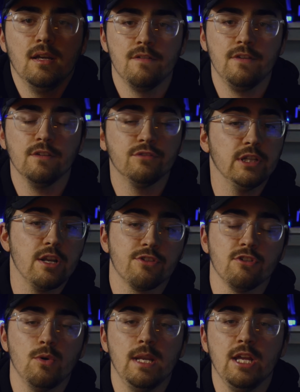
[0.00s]
Feel free to
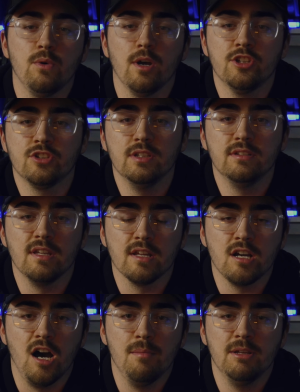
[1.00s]
throw any questions in the
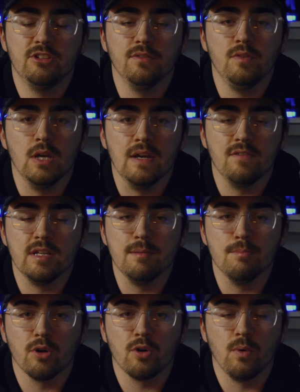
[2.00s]
comments if you have any
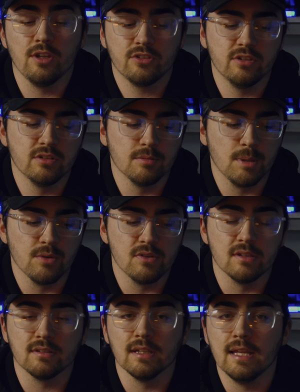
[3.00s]
more questions about
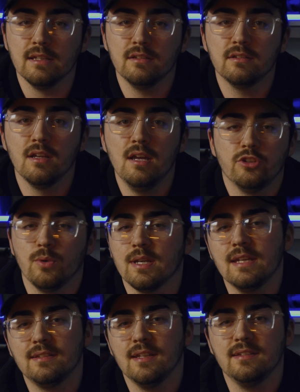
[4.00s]
this lens. So I
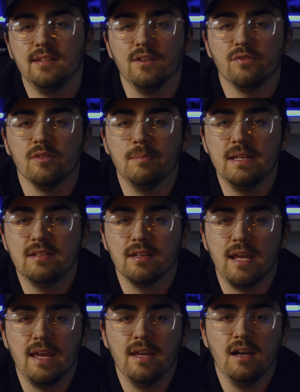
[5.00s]
guess that's it for me
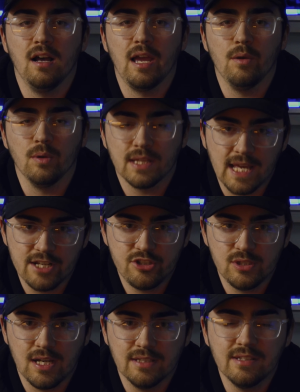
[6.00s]
today. I will catch
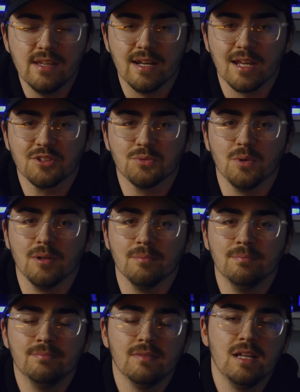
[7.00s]
you guys in the next
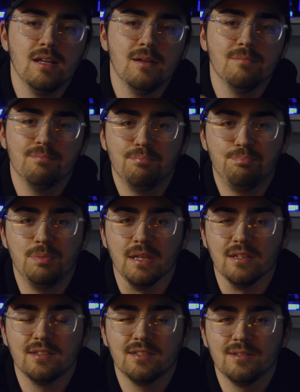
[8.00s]
one.
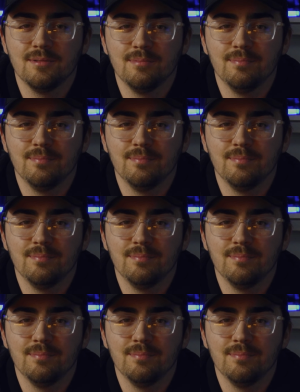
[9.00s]
Peace.